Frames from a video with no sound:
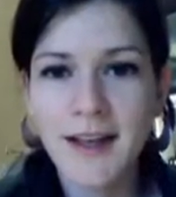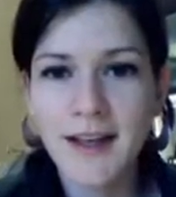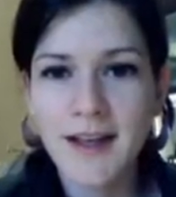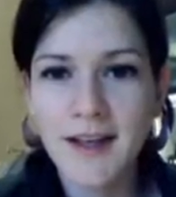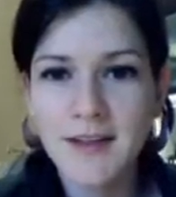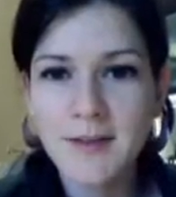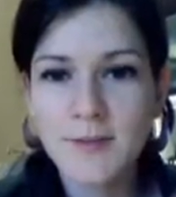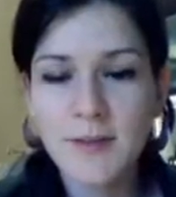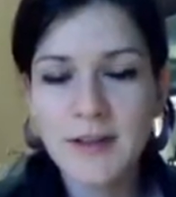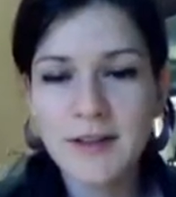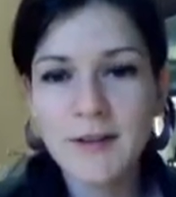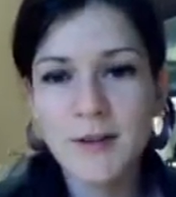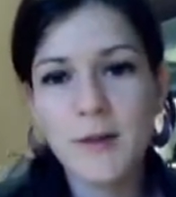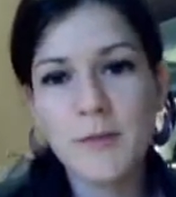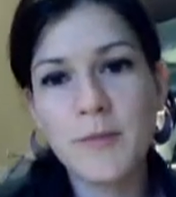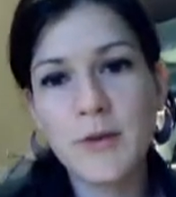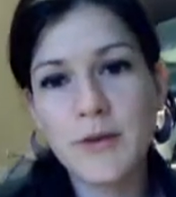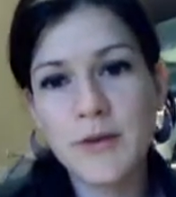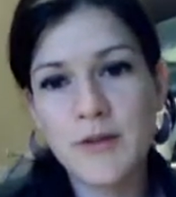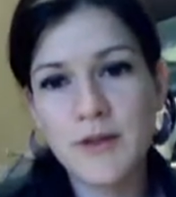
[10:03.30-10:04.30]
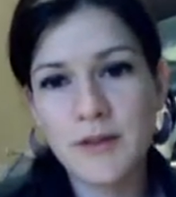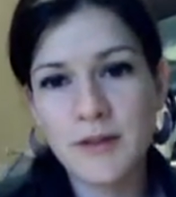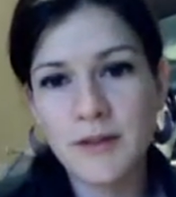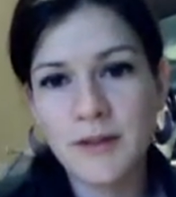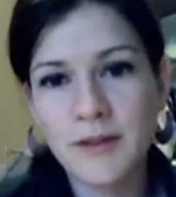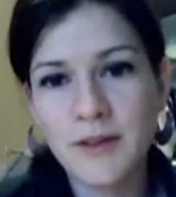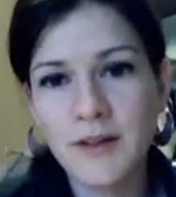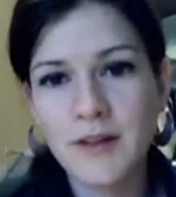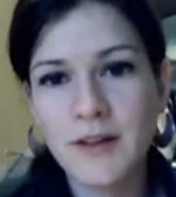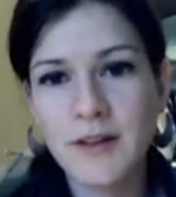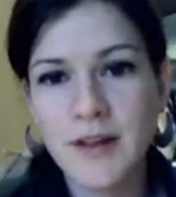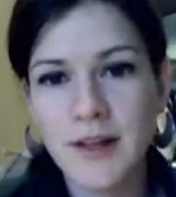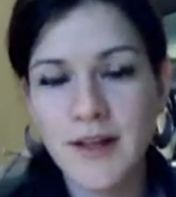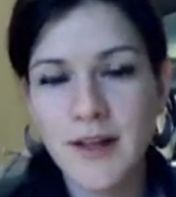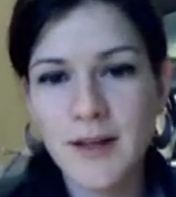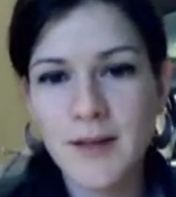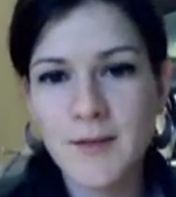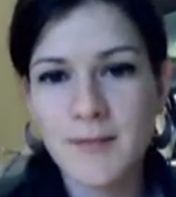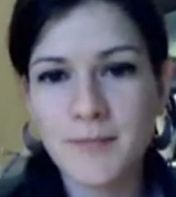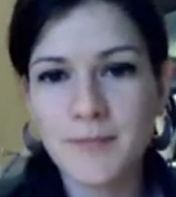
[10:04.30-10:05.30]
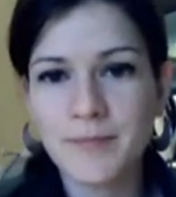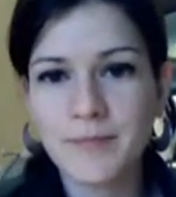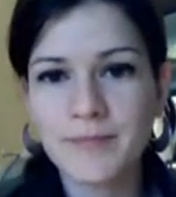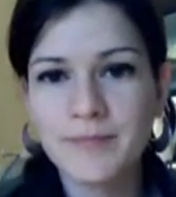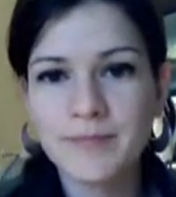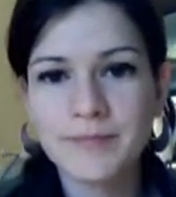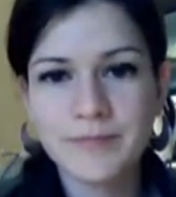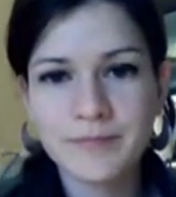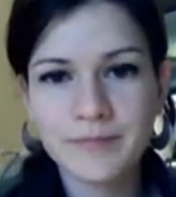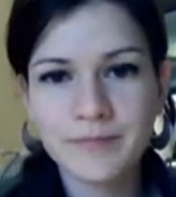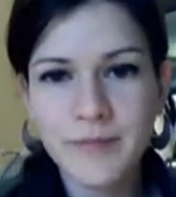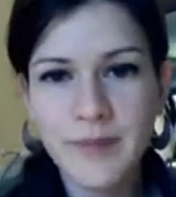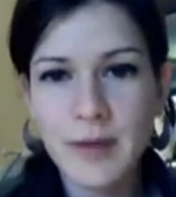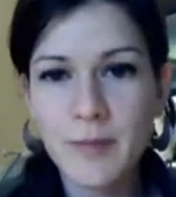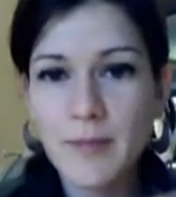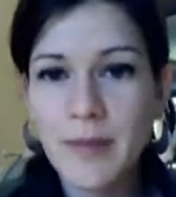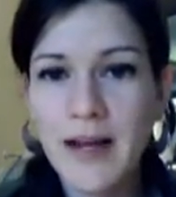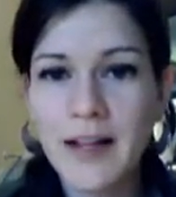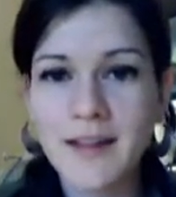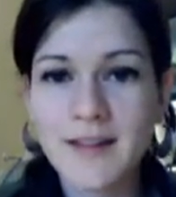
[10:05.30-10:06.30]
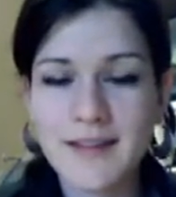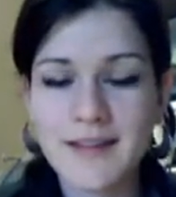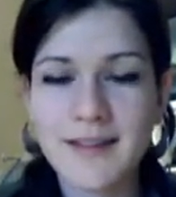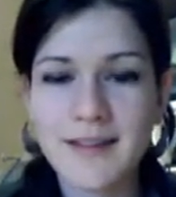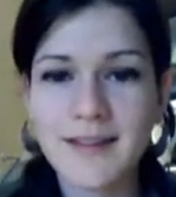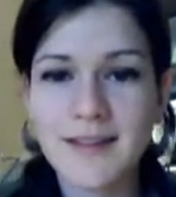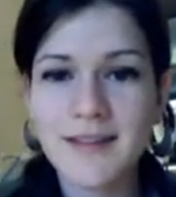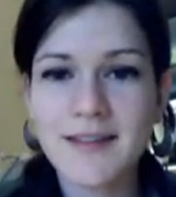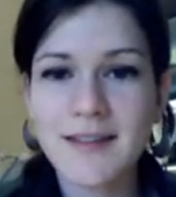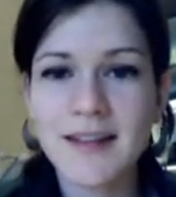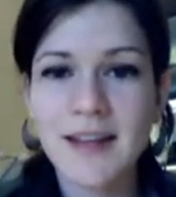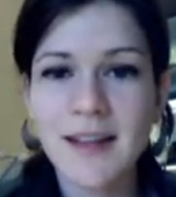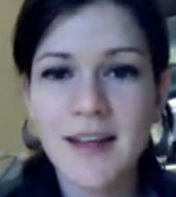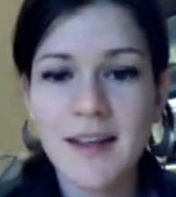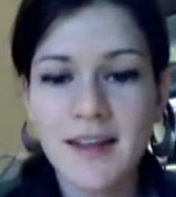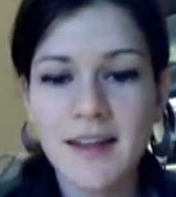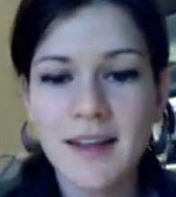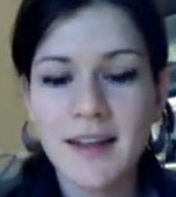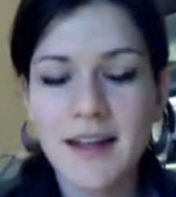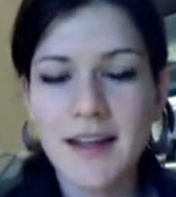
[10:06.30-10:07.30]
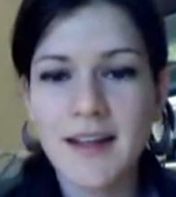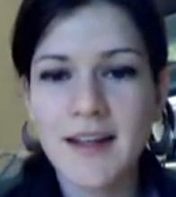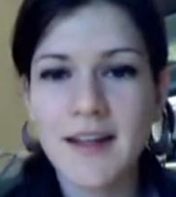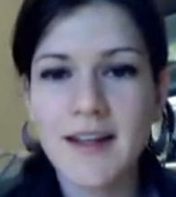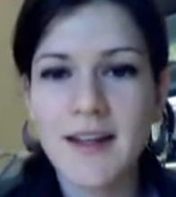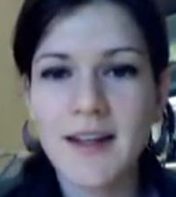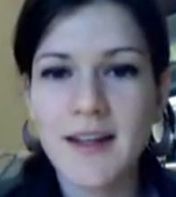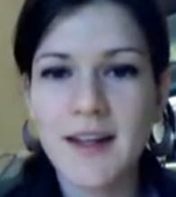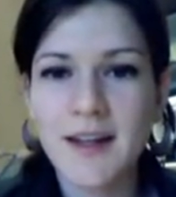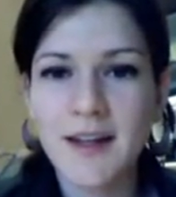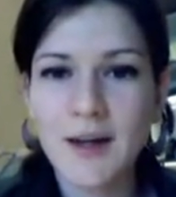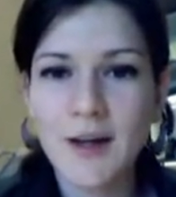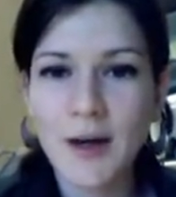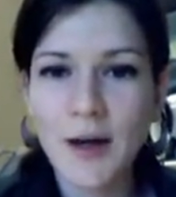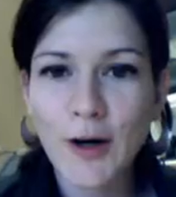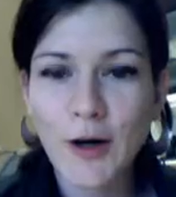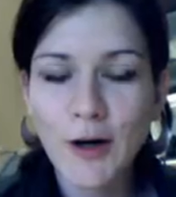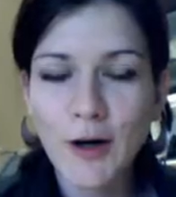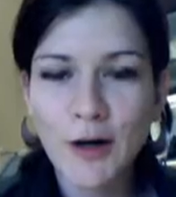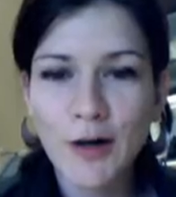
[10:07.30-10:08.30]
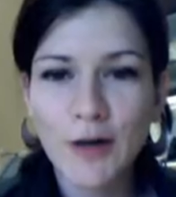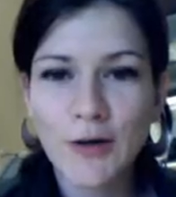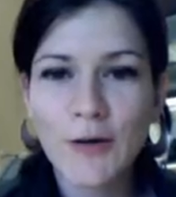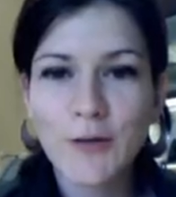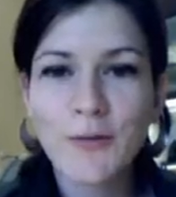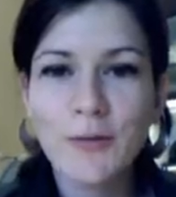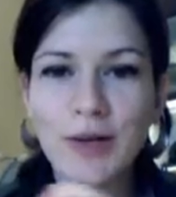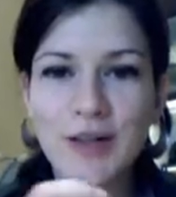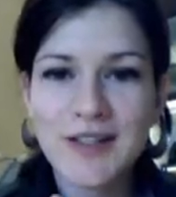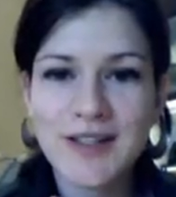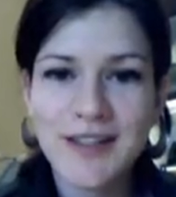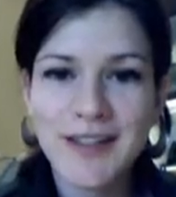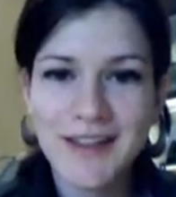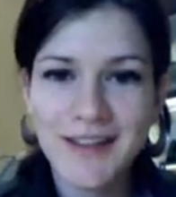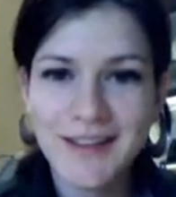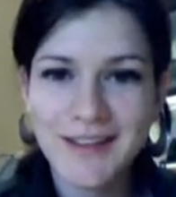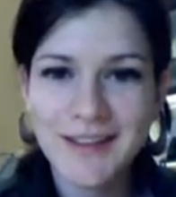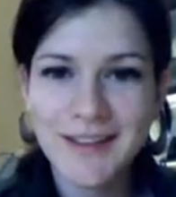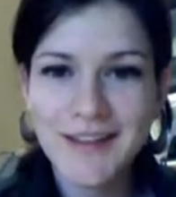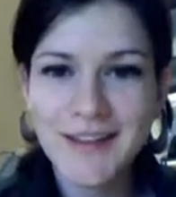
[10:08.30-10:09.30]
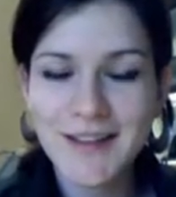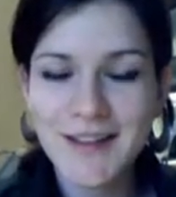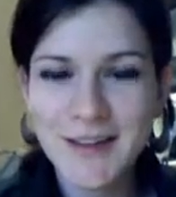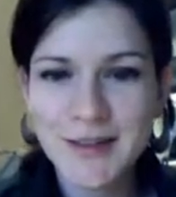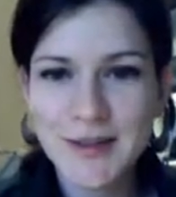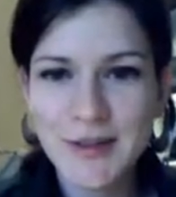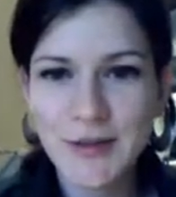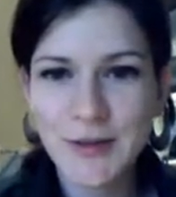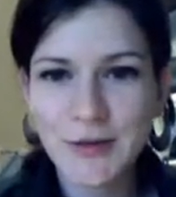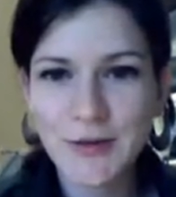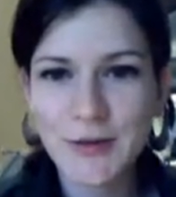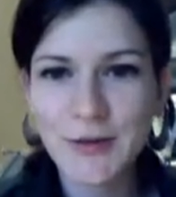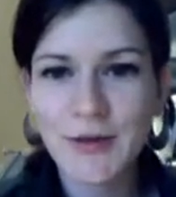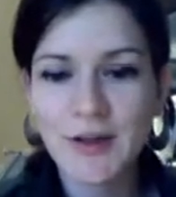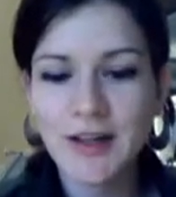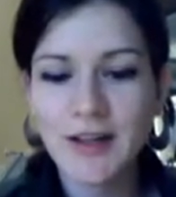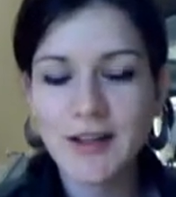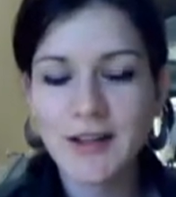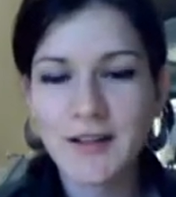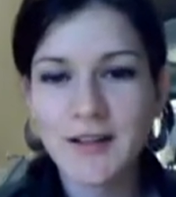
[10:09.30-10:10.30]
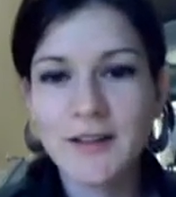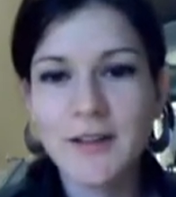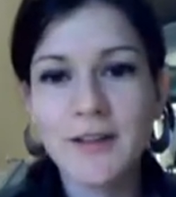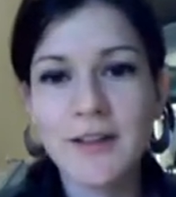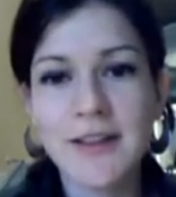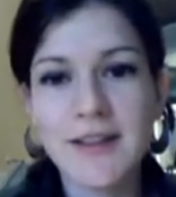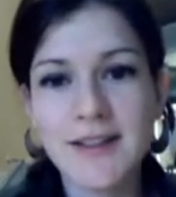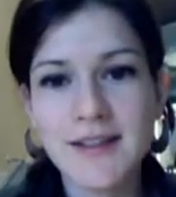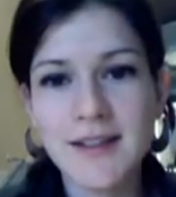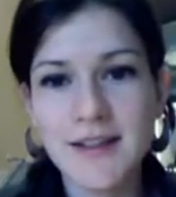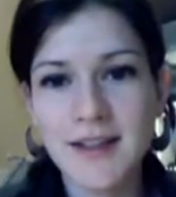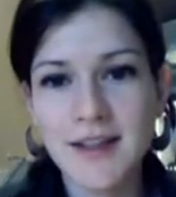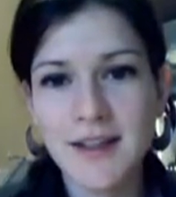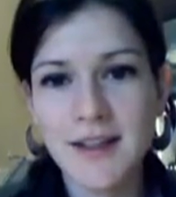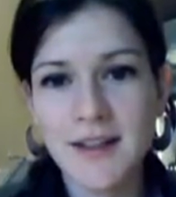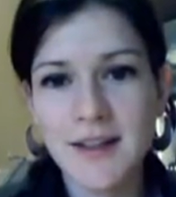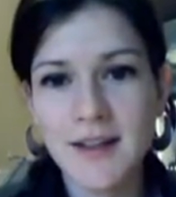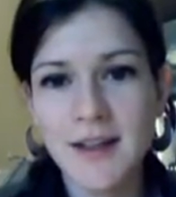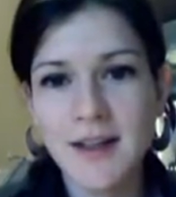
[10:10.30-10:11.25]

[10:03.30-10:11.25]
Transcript: and mental emotional imbalances that all work together to create a holistic